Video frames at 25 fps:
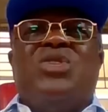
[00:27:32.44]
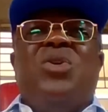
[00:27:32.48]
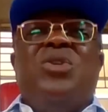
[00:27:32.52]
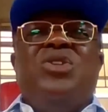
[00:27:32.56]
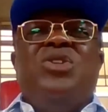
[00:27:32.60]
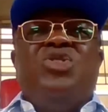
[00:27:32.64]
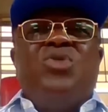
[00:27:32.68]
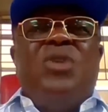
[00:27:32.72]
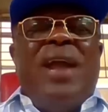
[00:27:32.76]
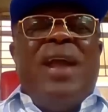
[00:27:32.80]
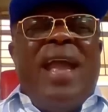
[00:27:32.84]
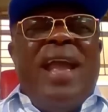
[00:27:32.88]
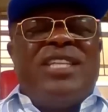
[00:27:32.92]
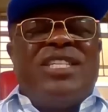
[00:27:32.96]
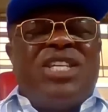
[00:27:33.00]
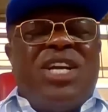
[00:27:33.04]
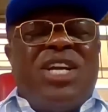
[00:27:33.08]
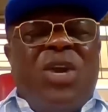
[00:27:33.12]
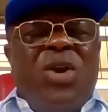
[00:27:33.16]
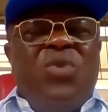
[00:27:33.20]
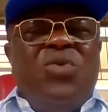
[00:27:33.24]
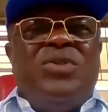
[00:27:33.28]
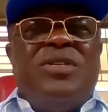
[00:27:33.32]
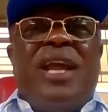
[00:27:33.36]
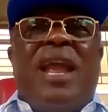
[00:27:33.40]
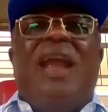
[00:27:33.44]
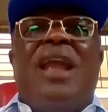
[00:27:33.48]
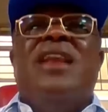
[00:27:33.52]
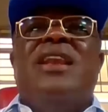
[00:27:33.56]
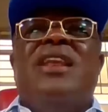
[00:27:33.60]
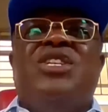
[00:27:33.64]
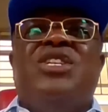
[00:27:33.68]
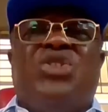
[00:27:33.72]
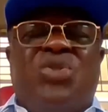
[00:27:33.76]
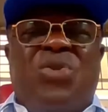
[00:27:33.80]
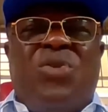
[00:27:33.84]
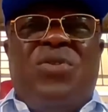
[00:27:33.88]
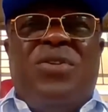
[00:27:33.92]
is going to
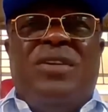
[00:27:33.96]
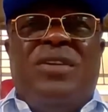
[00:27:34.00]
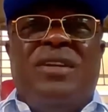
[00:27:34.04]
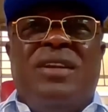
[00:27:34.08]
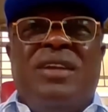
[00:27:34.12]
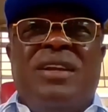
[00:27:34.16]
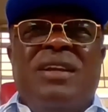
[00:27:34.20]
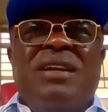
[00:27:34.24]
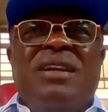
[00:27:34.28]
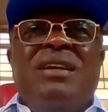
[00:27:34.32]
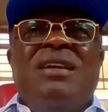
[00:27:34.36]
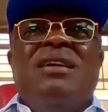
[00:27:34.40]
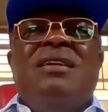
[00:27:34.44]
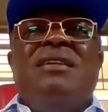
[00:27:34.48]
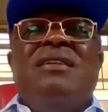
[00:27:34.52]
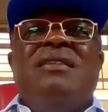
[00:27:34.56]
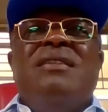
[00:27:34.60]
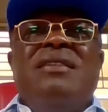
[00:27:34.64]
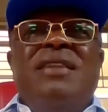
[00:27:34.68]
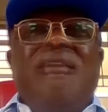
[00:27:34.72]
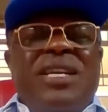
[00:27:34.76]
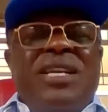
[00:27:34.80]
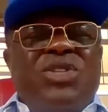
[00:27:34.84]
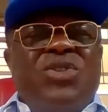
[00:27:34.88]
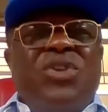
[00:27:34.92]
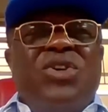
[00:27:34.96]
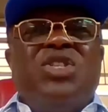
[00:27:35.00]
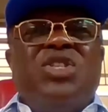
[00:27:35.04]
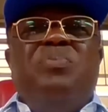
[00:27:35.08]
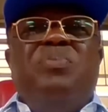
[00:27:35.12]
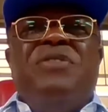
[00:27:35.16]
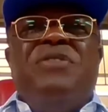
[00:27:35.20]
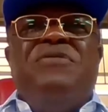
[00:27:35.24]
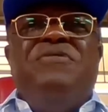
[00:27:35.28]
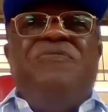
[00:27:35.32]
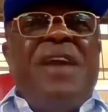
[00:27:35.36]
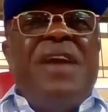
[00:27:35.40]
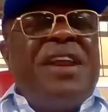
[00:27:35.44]
exclude any zone.
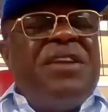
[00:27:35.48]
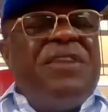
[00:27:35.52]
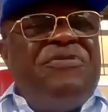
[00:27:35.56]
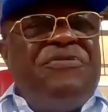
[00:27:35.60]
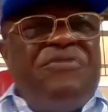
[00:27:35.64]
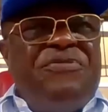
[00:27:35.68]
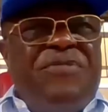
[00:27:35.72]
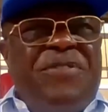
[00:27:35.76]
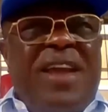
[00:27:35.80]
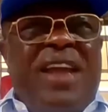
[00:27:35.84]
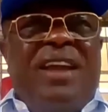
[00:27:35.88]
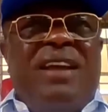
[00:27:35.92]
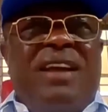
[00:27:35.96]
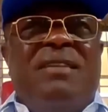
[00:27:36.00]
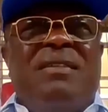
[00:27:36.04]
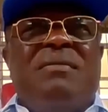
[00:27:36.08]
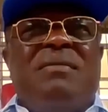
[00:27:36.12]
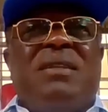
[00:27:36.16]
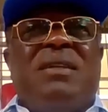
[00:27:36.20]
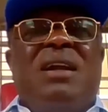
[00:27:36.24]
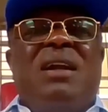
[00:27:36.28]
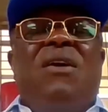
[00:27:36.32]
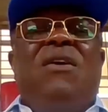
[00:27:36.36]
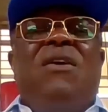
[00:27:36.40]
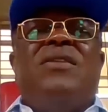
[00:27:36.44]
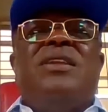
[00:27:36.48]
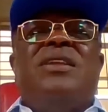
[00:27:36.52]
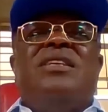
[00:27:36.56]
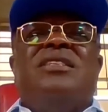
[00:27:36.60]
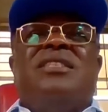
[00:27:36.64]
Let us be very fair.